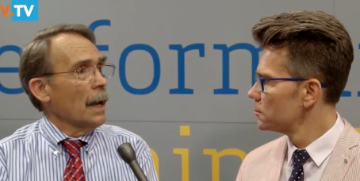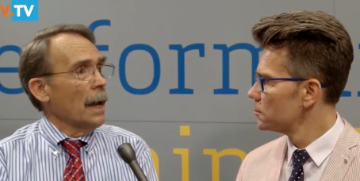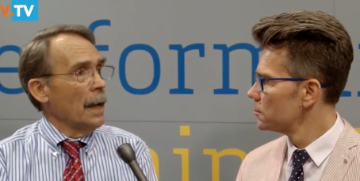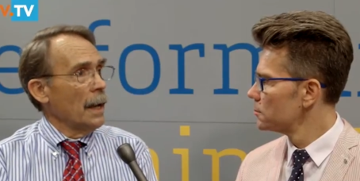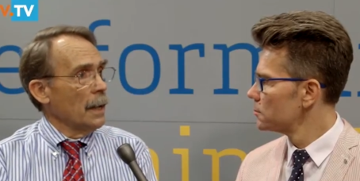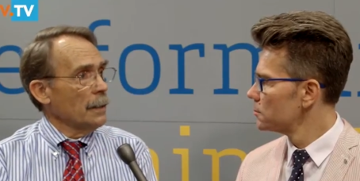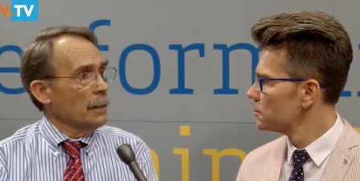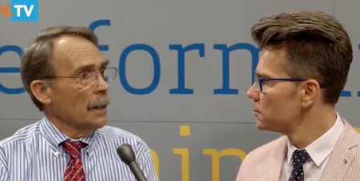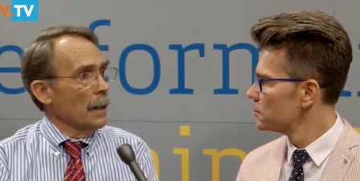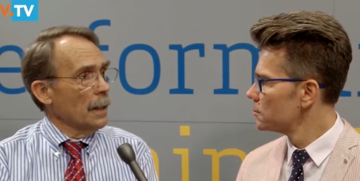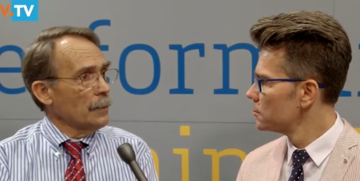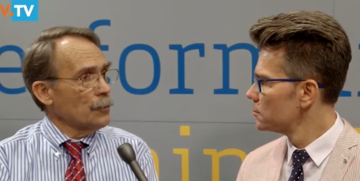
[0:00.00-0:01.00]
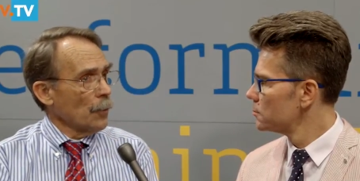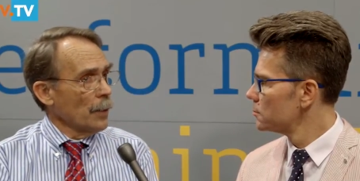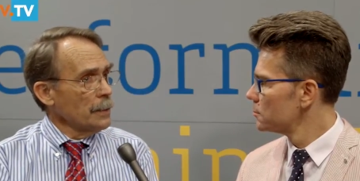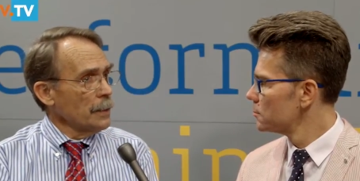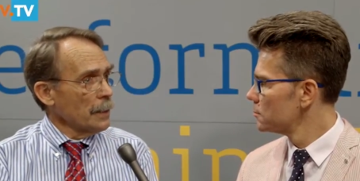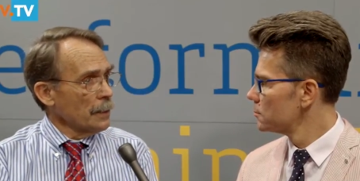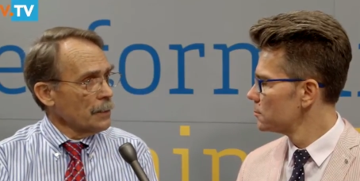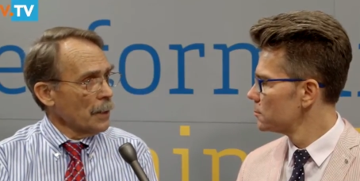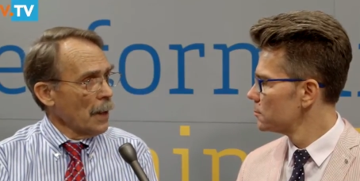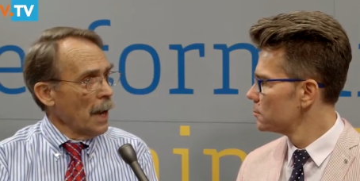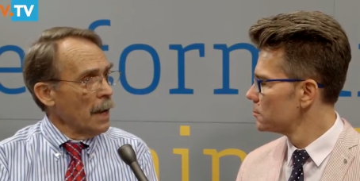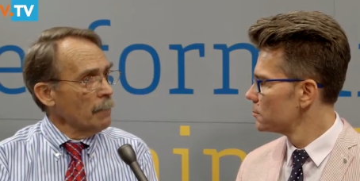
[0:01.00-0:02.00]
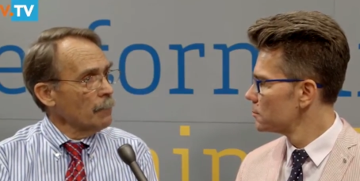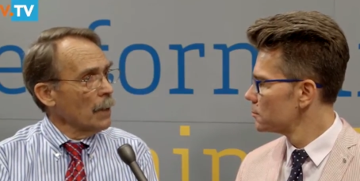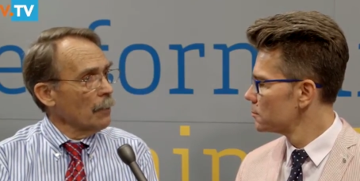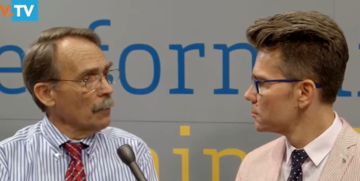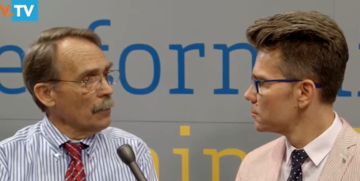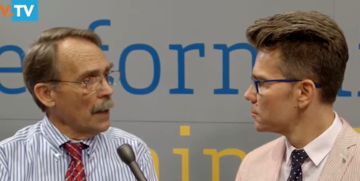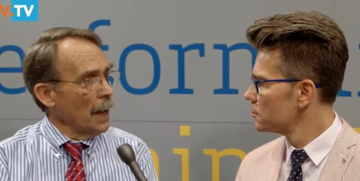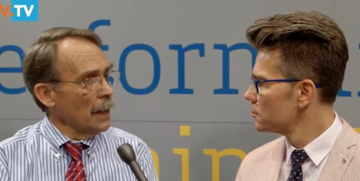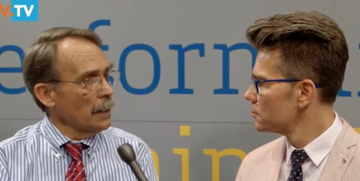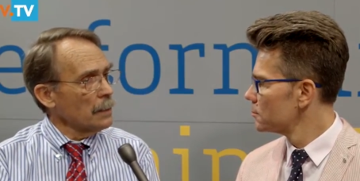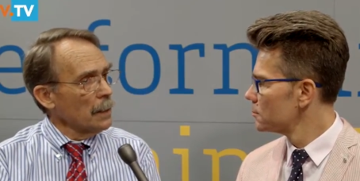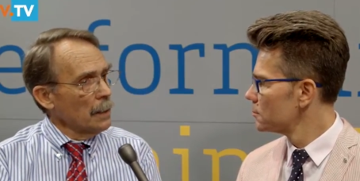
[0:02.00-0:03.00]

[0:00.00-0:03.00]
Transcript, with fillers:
Speaker 1: and uh, joined at a time that